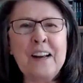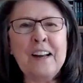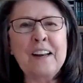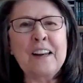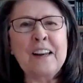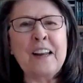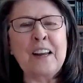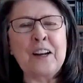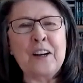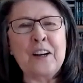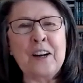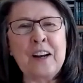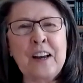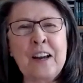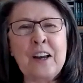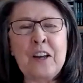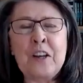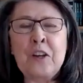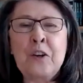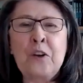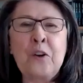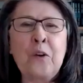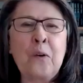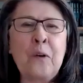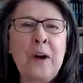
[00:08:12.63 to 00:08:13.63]

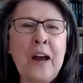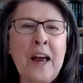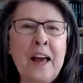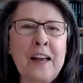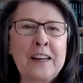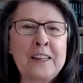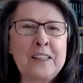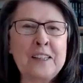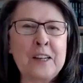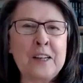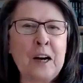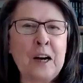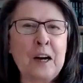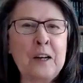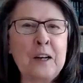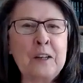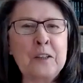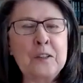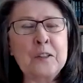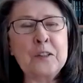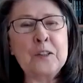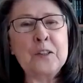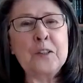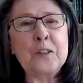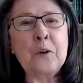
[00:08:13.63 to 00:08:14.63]

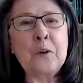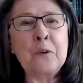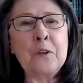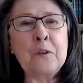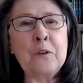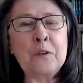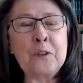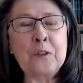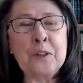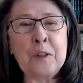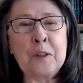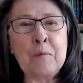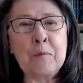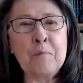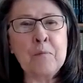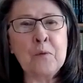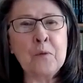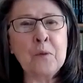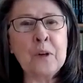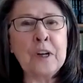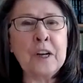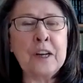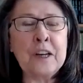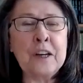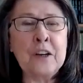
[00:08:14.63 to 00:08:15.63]
So there's some
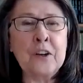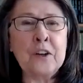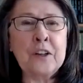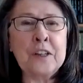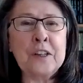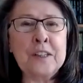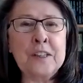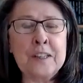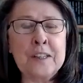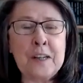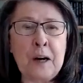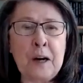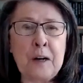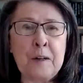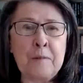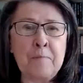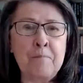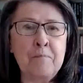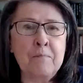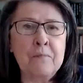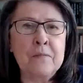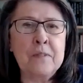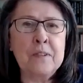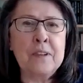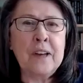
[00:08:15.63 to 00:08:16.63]
really good
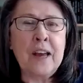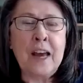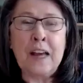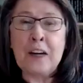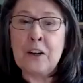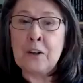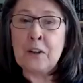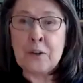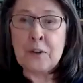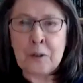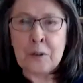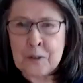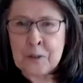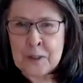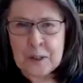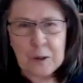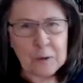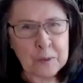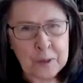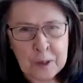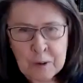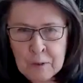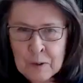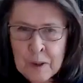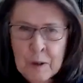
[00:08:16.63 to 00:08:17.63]
editors
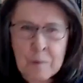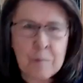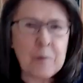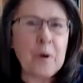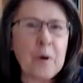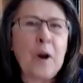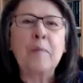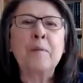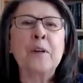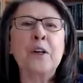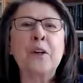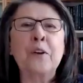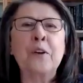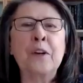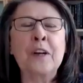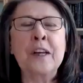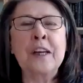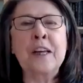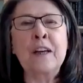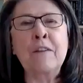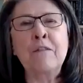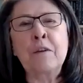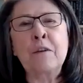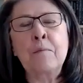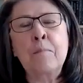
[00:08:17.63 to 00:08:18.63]
out there that probably could have
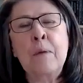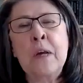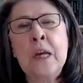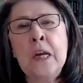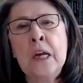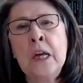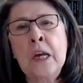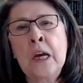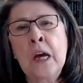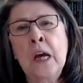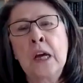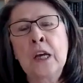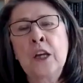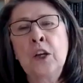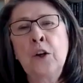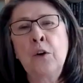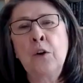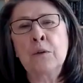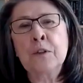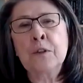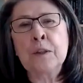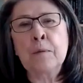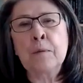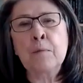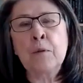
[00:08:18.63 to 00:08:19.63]
given me,
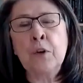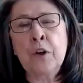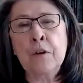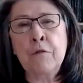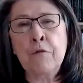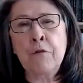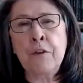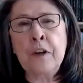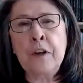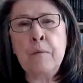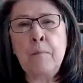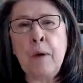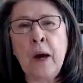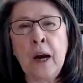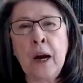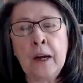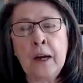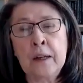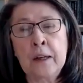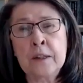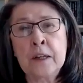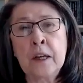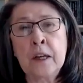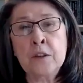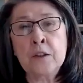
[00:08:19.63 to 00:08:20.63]
some good feedback
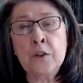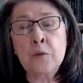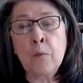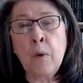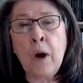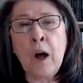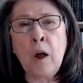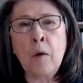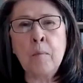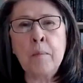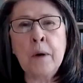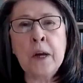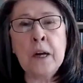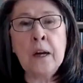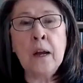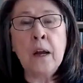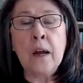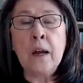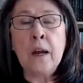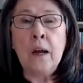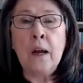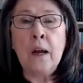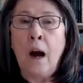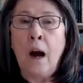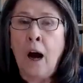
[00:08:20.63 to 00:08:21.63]
as well. But
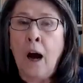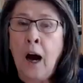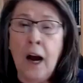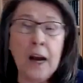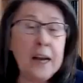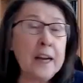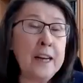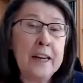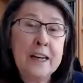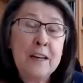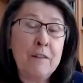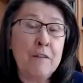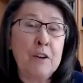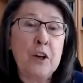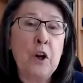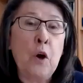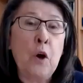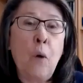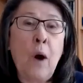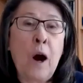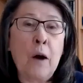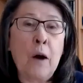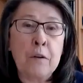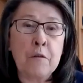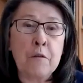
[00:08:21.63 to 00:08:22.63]
I didn't even know
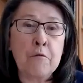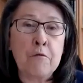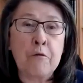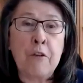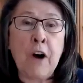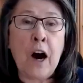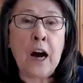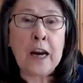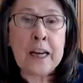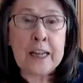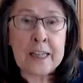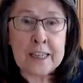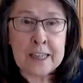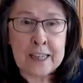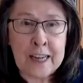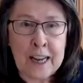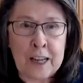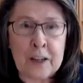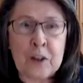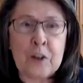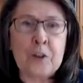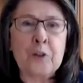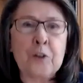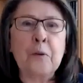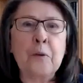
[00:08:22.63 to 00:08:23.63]
how to find an
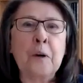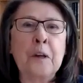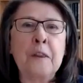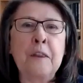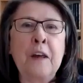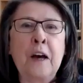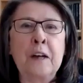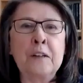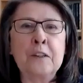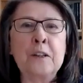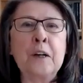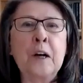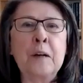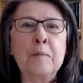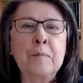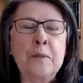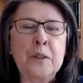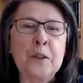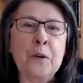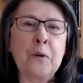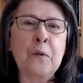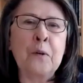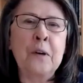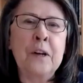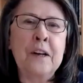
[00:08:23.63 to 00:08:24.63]
editor at that time.
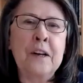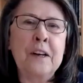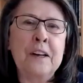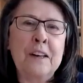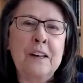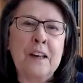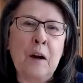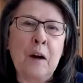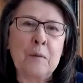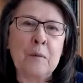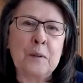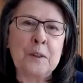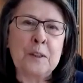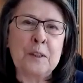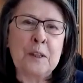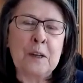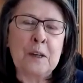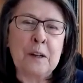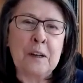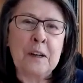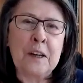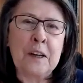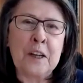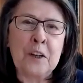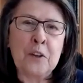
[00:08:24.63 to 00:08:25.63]
So that was
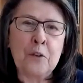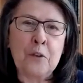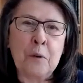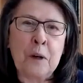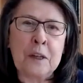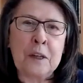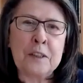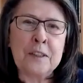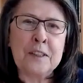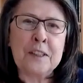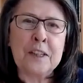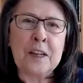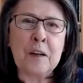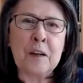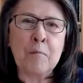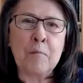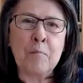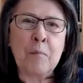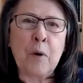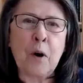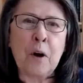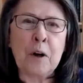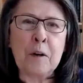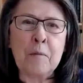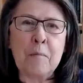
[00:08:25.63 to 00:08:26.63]
an interesting
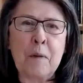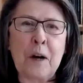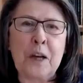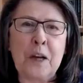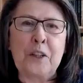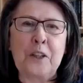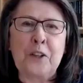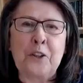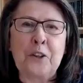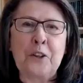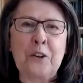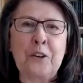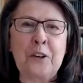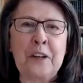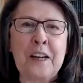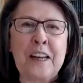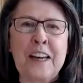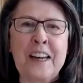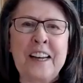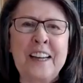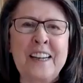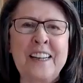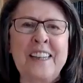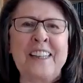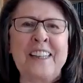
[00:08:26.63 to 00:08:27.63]
part of my journey.